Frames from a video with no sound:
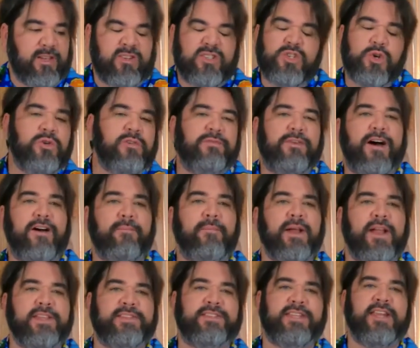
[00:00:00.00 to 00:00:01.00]
two to five
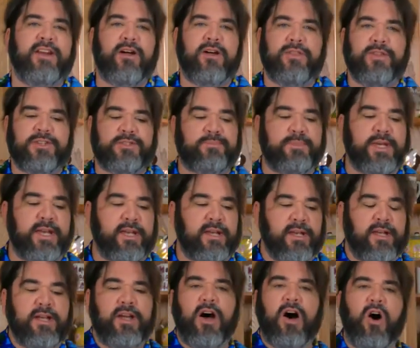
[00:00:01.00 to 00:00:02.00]
minutes, let all this
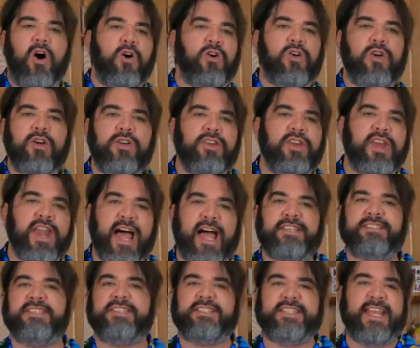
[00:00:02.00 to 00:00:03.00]
be all good and
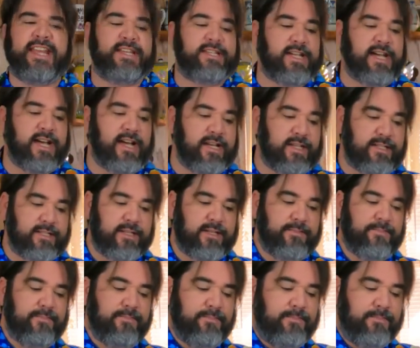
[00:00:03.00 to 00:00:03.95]
nice and sanitized.